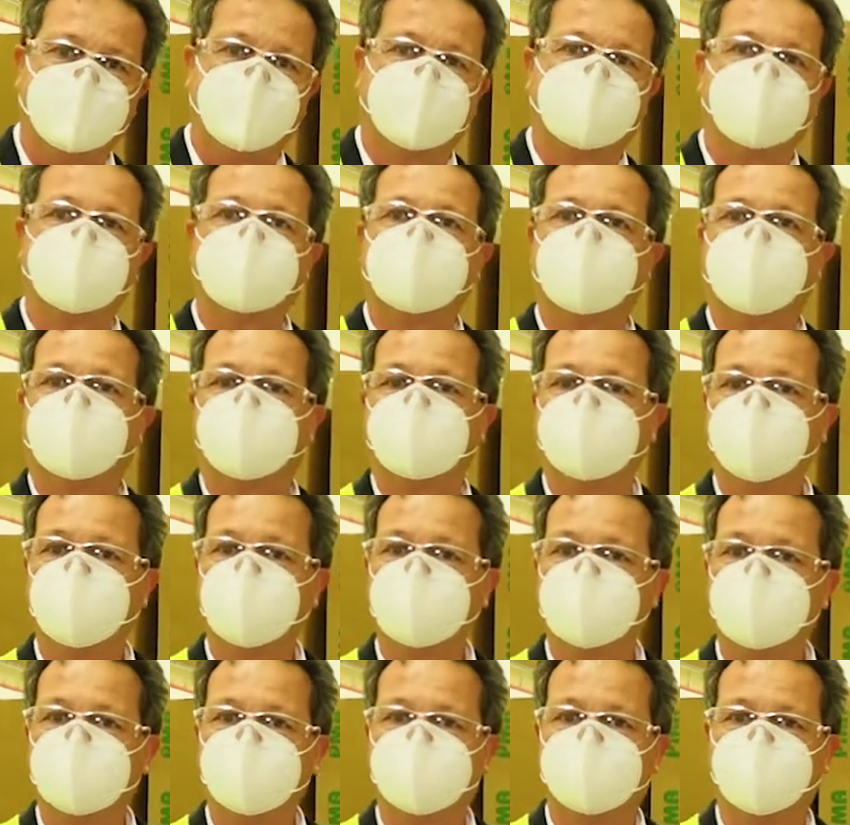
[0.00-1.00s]
So that's
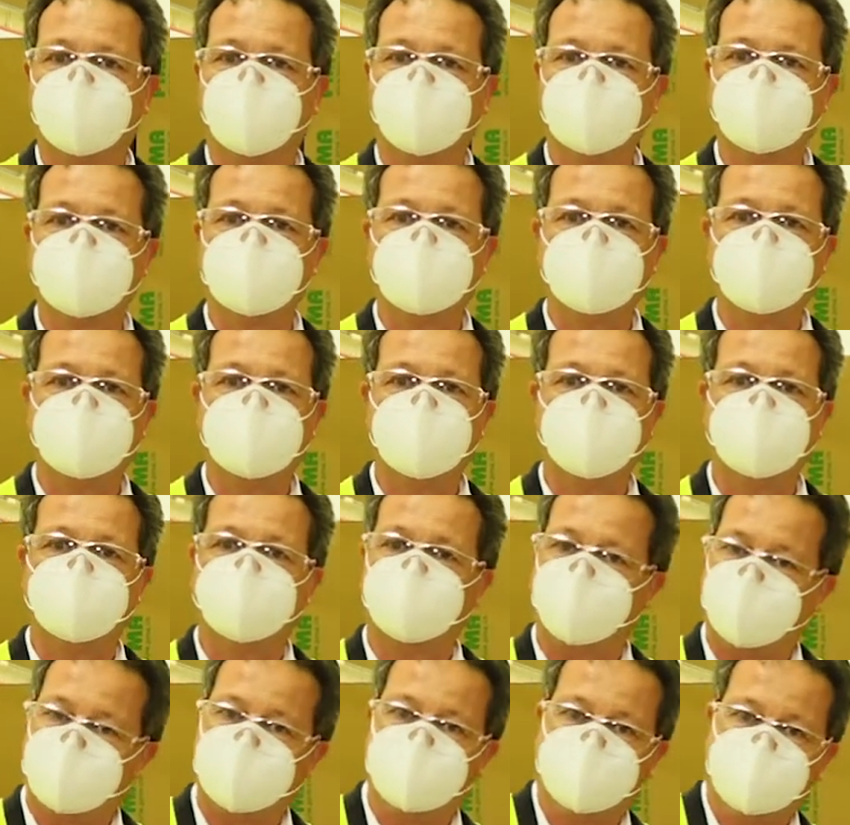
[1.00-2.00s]
more than
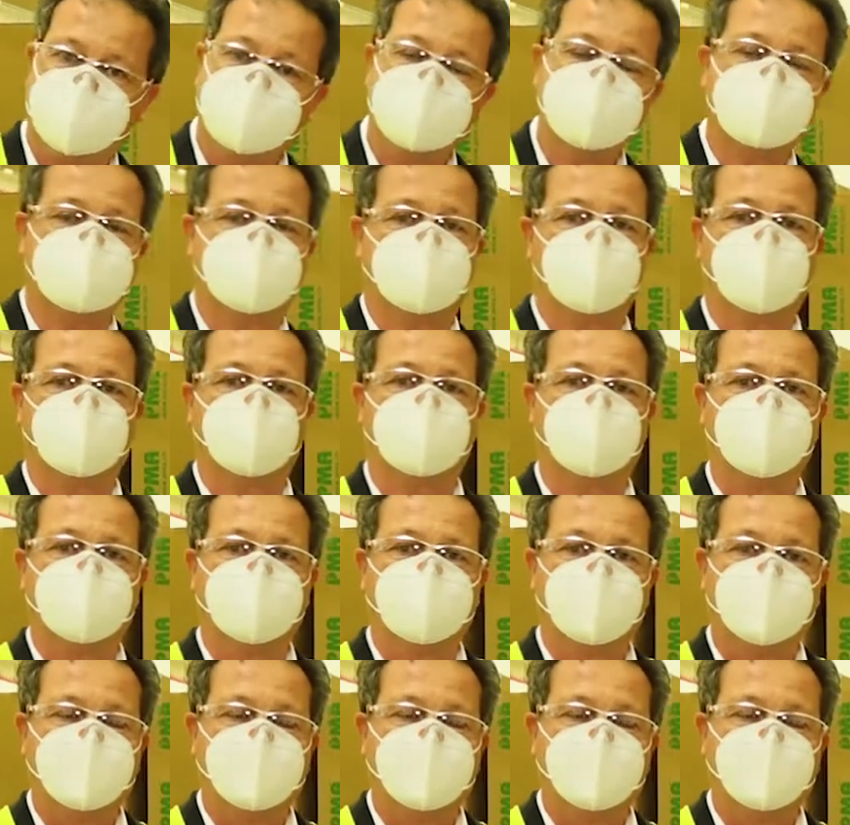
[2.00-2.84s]
45 years ago.